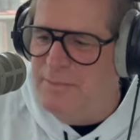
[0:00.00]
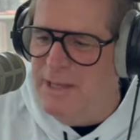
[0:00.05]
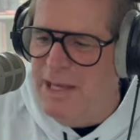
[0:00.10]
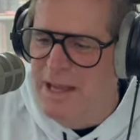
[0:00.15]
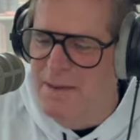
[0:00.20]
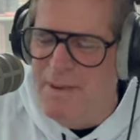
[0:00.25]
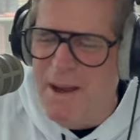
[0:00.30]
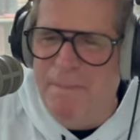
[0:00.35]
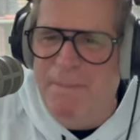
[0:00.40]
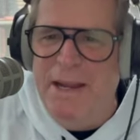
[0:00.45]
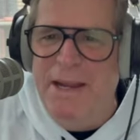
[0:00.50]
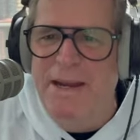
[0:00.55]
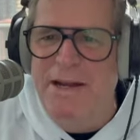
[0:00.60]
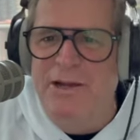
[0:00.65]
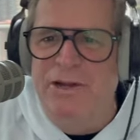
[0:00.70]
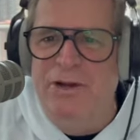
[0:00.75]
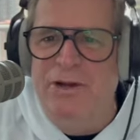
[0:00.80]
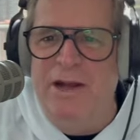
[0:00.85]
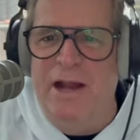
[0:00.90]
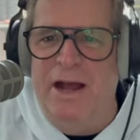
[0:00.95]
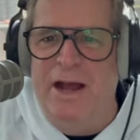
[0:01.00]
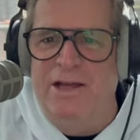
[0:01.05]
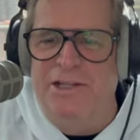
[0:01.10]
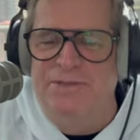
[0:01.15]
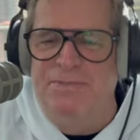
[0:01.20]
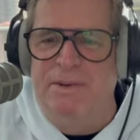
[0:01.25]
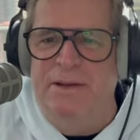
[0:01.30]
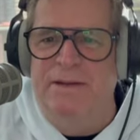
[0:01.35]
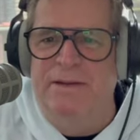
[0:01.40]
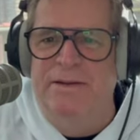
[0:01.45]
Am I being a good
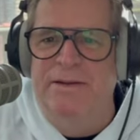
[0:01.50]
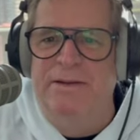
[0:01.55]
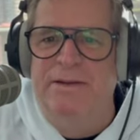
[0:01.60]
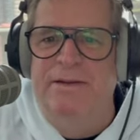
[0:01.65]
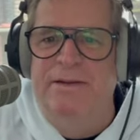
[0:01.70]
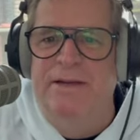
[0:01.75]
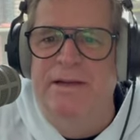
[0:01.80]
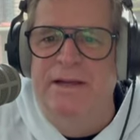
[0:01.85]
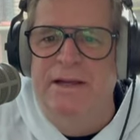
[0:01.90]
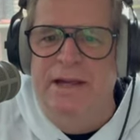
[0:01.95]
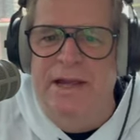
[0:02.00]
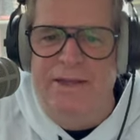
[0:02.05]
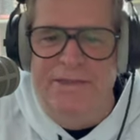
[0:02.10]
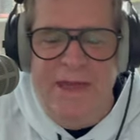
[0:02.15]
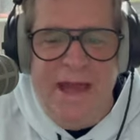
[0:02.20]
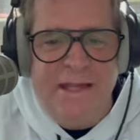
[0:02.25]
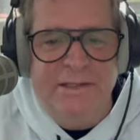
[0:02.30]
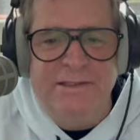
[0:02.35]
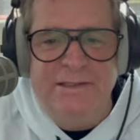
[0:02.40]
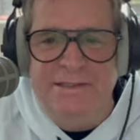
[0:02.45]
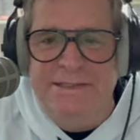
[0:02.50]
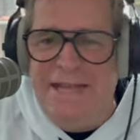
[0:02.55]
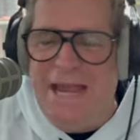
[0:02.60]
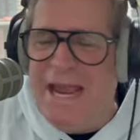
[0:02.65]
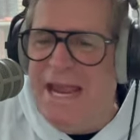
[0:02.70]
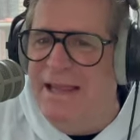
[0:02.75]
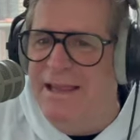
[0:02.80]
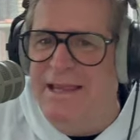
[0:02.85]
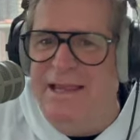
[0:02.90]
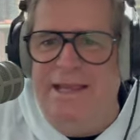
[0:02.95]
husband? And that's
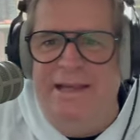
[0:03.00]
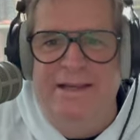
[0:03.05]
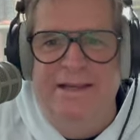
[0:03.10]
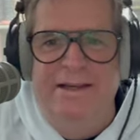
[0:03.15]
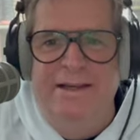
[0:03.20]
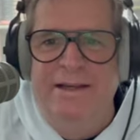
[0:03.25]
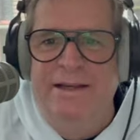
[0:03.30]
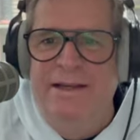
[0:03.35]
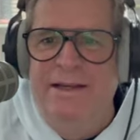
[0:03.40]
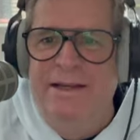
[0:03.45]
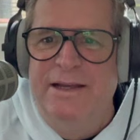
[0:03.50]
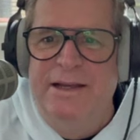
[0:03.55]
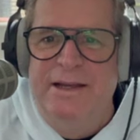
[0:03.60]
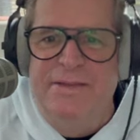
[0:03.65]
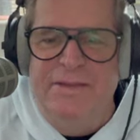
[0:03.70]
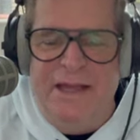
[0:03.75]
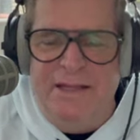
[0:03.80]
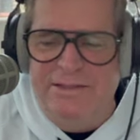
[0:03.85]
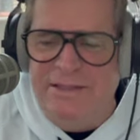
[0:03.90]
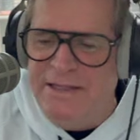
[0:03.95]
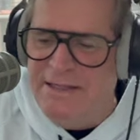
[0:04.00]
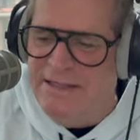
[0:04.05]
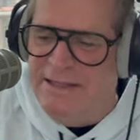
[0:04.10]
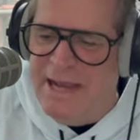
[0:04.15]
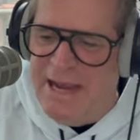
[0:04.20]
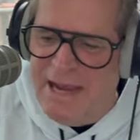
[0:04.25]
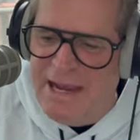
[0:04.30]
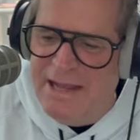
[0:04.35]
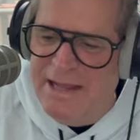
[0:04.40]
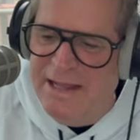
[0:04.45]
daily. That's a
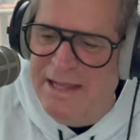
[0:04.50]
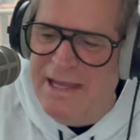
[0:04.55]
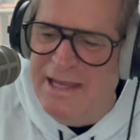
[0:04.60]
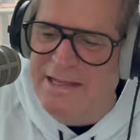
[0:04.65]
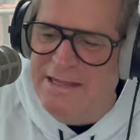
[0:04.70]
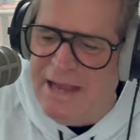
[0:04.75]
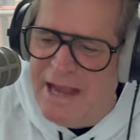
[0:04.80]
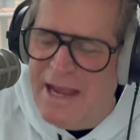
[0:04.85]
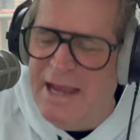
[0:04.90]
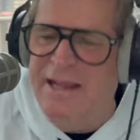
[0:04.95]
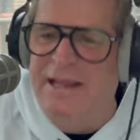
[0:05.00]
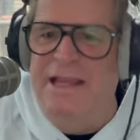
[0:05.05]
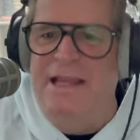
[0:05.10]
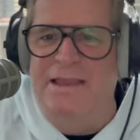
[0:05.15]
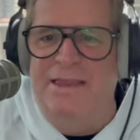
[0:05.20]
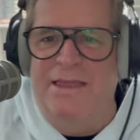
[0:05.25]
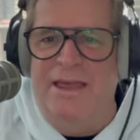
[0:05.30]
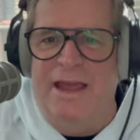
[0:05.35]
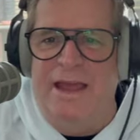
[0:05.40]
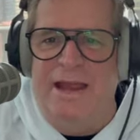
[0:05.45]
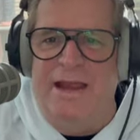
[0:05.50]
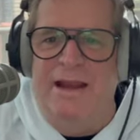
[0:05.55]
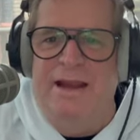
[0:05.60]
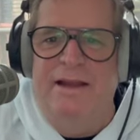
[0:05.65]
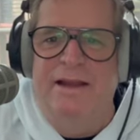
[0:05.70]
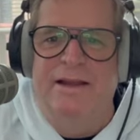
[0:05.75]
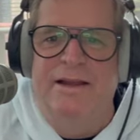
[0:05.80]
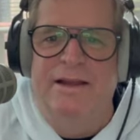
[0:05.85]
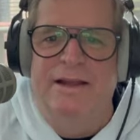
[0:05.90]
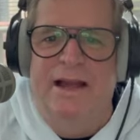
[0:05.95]
daily thing.
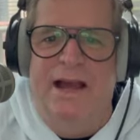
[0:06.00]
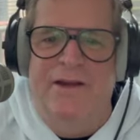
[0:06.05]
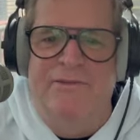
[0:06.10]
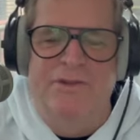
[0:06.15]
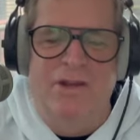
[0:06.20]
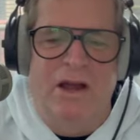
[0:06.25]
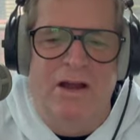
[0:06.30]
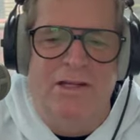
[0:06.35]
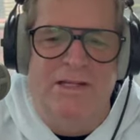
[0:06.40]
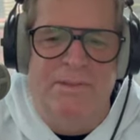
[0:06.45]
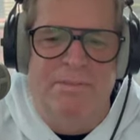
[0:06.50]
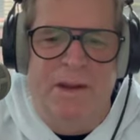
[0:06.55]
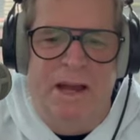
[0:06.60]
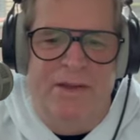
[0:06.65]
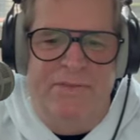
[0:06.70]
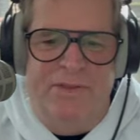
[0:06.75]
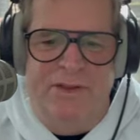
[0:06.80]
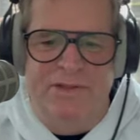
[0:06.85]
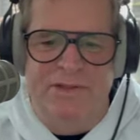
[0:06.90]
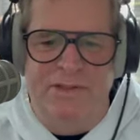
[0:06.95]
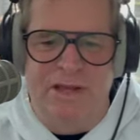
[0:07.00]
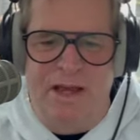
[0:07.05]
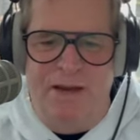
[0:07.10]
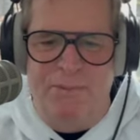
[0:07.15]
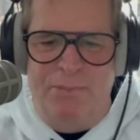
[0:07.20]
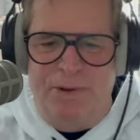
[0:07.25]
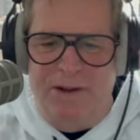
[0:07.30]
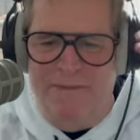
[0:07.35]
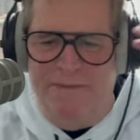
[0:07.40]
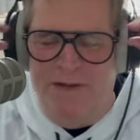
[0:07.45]
I've talked about this on
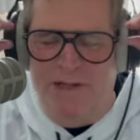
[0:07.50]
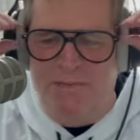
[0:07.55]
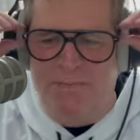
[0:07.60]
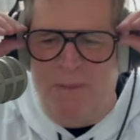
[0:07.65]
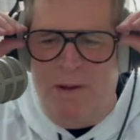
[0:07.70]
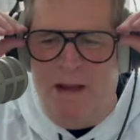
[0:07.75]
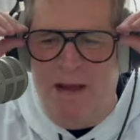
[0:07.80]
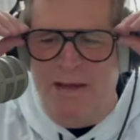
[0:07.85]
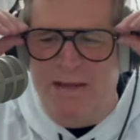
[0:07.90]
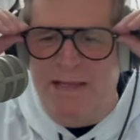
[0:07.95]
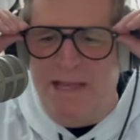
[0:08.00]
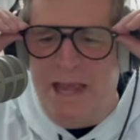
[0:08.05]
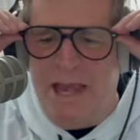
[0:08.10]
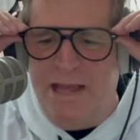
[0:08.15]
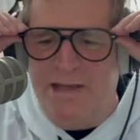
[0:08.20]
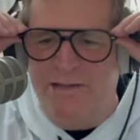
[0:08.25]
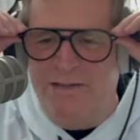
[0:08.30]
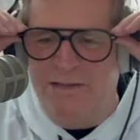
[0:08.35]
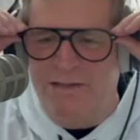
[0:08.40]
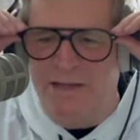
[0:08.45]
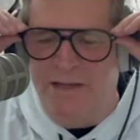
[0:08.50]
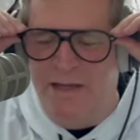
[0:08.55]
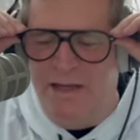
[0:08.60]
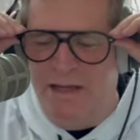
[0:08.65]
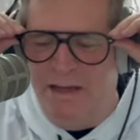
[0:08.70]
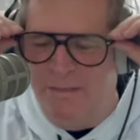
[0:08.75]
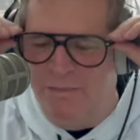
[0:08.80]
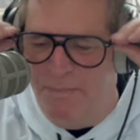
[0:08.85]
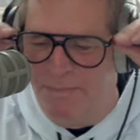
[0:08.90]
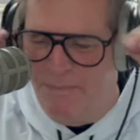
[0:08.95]
previous podcasts
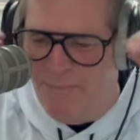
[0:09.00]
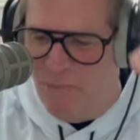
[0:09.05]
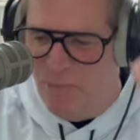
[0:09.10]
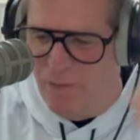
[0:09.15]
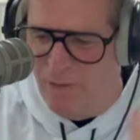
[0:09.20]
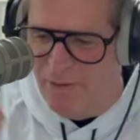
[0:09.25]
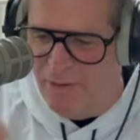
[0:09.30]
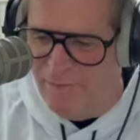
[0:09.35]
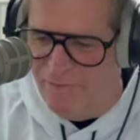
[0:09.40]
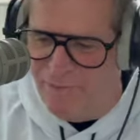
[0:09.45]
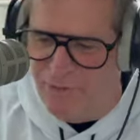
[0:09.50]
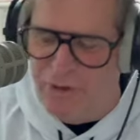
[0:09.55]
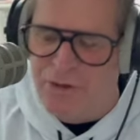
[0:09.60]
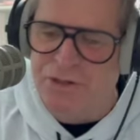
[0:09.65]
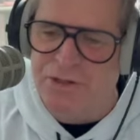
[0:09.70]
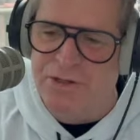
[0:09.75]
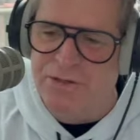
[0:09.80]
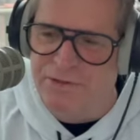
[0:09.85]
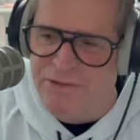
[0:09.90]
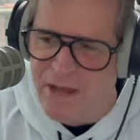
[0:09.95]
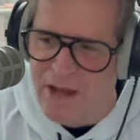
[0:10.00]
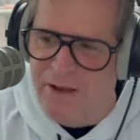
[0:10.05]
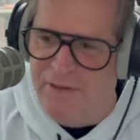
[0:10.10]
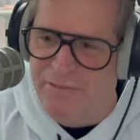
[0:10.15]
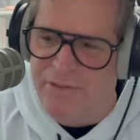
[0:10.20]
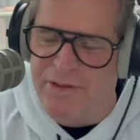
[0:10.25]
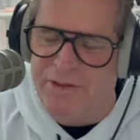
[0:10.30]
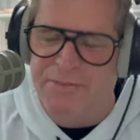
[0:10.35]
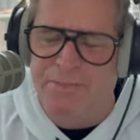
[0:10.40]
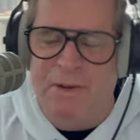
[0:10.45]
before, versions of
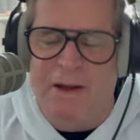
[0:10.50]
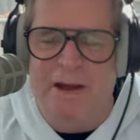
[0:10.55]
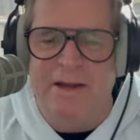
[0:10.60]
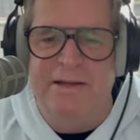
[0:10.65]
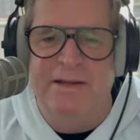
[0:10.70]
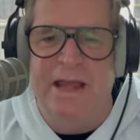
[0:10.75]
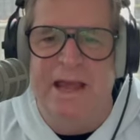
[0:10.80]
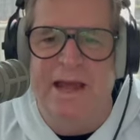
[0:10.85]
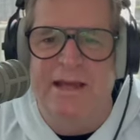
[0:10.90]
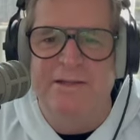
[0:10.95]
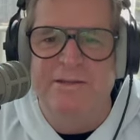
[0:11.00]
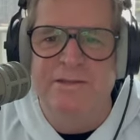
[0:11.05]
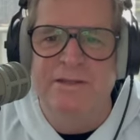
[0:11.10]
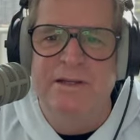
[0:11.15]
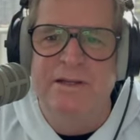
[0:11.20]
this podcast,